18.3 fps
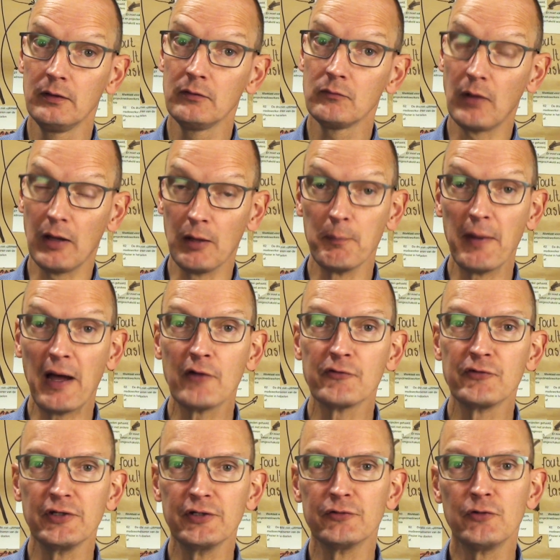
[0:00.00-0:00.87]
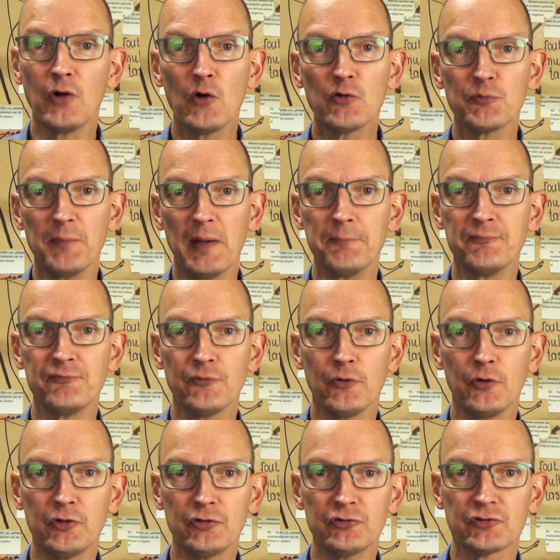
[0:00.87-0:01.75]
Well, about the roadmap
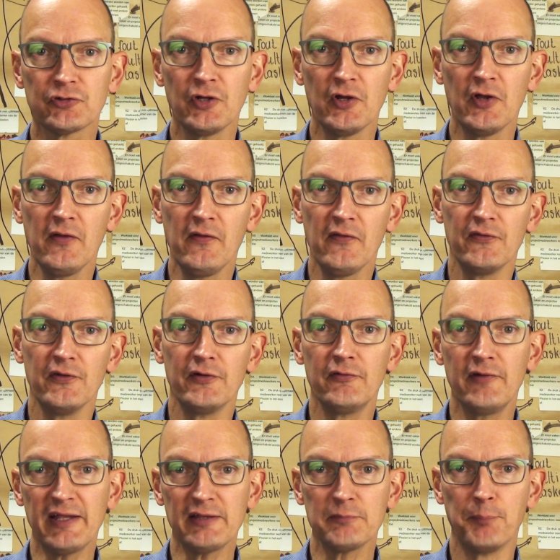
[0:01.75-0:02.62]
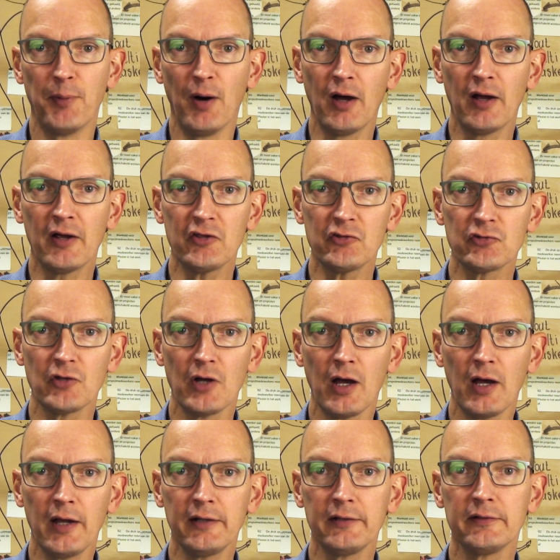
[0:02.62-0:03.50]
first, the red bars
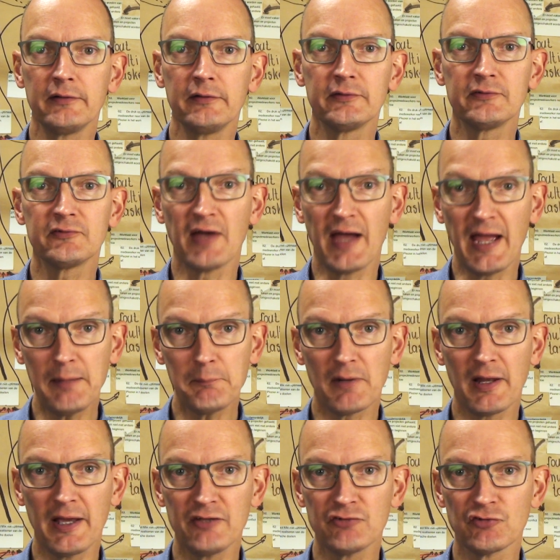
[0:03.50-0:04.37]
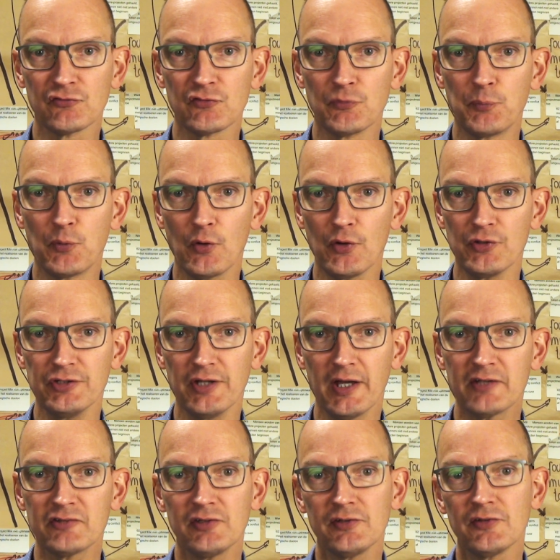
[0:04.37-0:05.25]
are the timelines of the
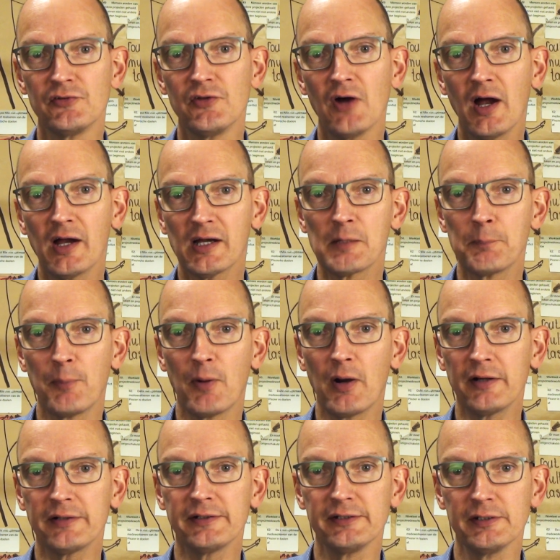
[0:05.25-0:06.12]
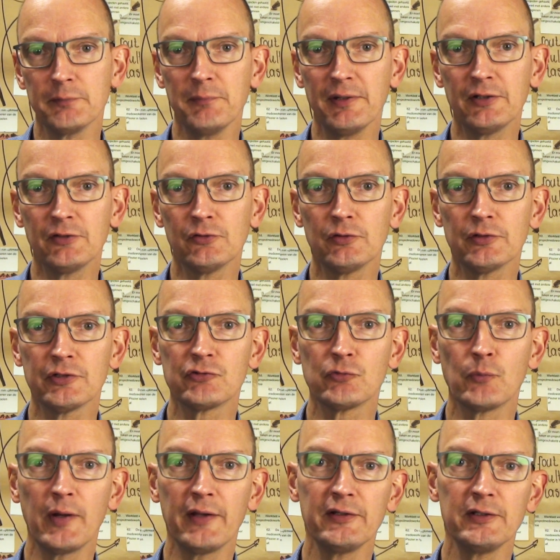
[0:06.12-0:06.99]
projects, and the darker part in the middle
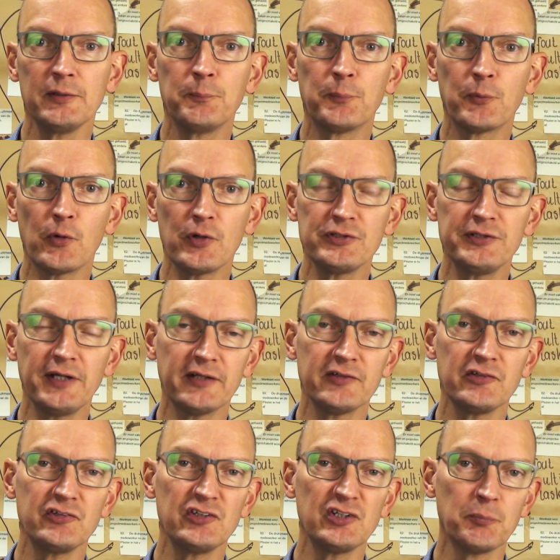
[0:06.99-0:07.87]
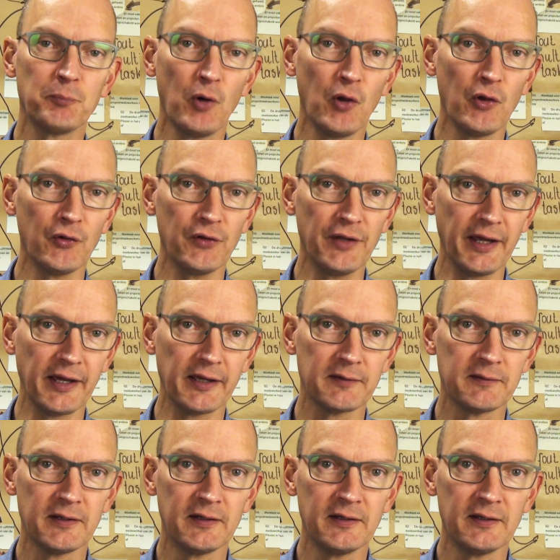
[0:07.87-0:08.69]
is when the project is in a bottleneck.